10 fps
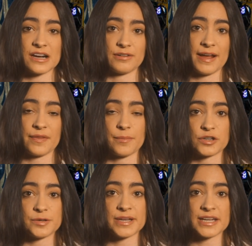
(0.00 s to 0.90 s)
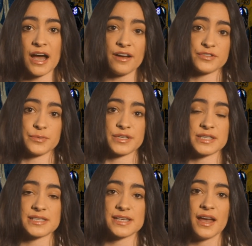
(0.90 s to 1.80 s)
around the monument
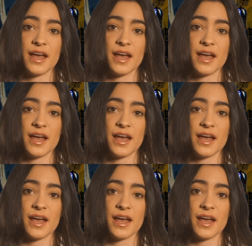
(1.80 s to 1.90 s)
afterwards.